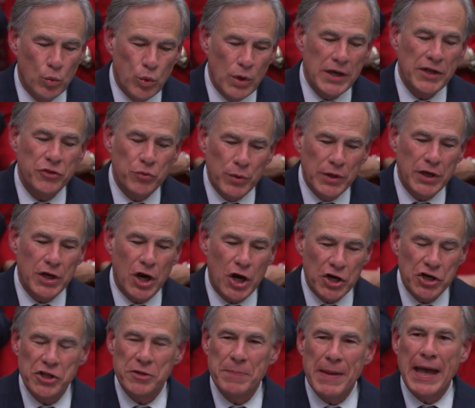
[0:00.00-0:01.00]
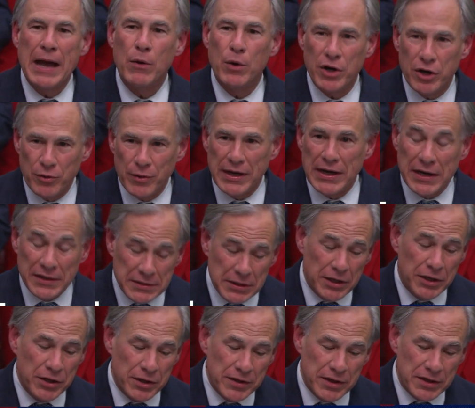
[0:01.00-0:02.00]
With regard to the power grid, I'll
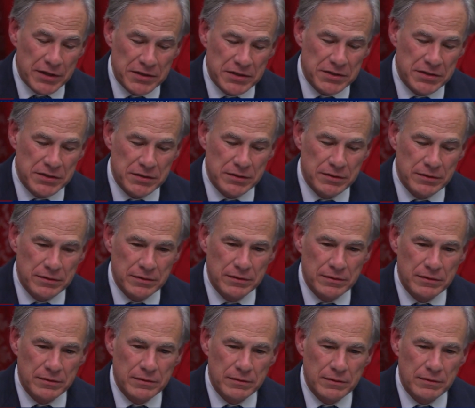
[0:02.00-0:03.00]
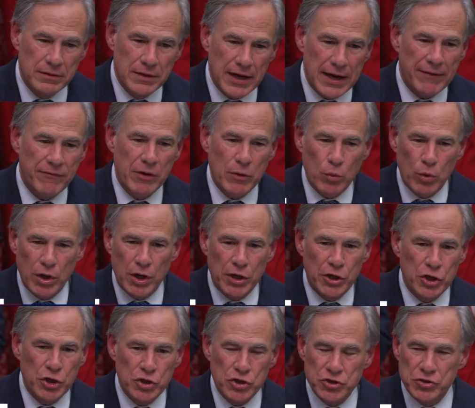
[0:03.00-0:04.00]
tell you this.
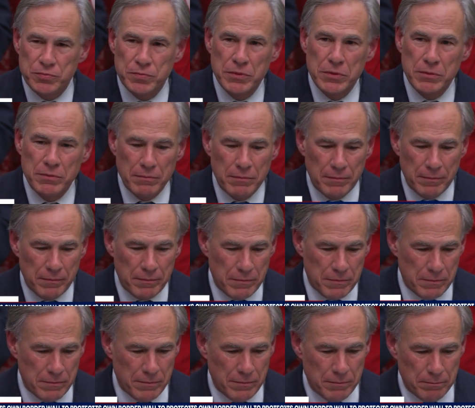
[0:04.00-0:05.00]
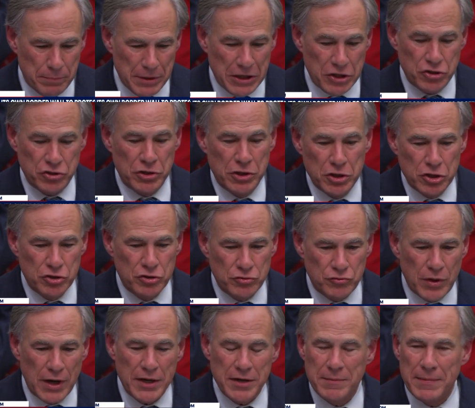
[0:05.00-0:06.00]
Everyone who's been
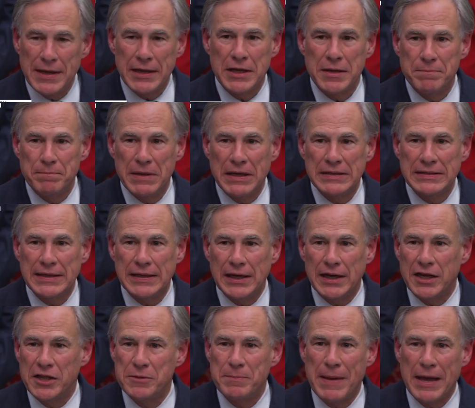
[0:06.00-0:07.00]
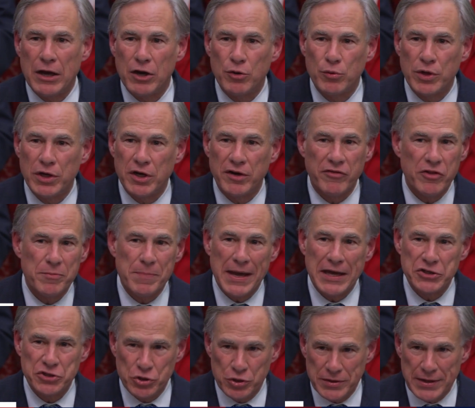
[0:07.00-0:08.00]
trying to make a big deal of the power grid over the
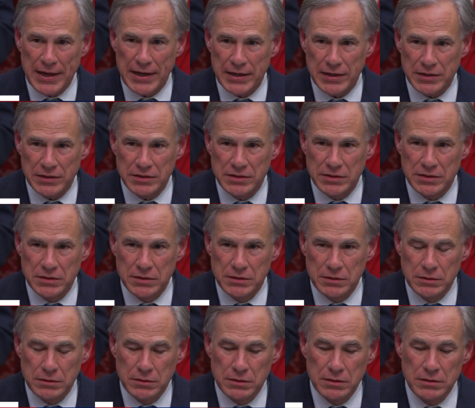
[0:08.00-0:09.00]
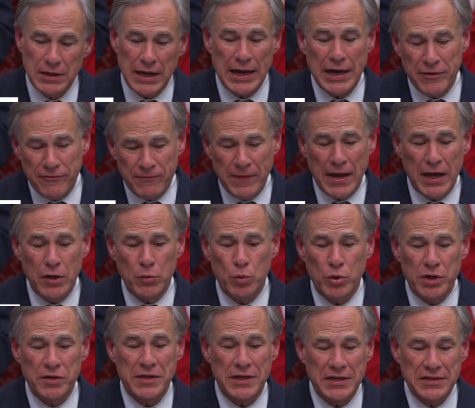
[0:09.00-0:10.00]
past 2 days, I found
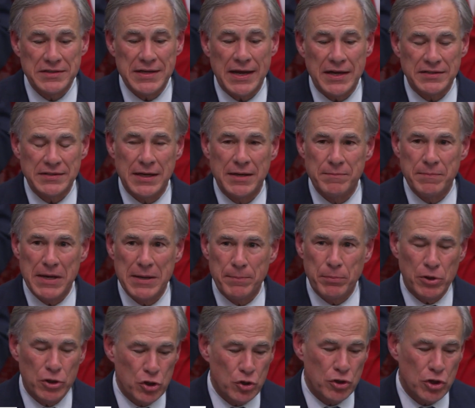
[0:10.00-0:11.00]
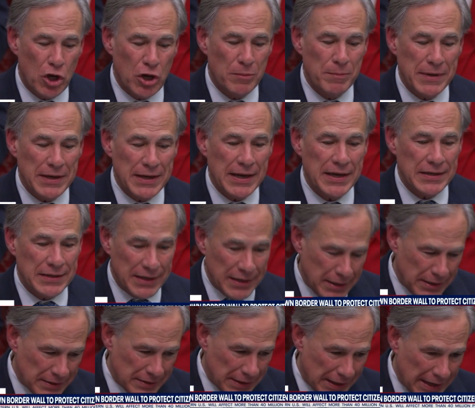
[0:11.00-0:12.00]
were the exact same people who called me
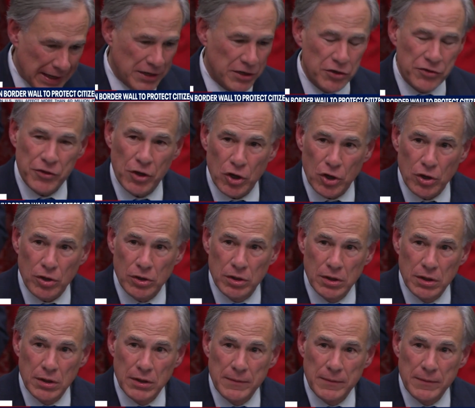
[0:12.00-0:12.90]
a Neanderthal